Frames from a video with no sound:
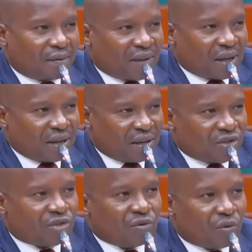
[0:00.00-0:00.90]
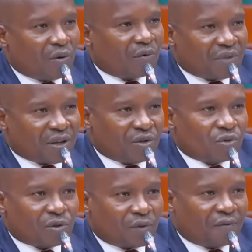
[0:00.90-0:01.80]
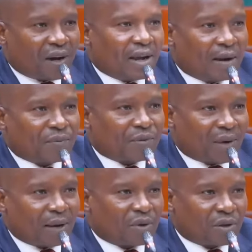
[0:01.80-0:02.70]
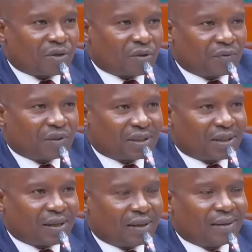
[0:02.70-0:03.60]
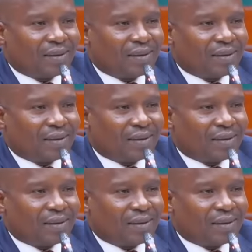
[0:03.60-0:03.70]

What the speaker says: the issue of the use of firearms by a police officer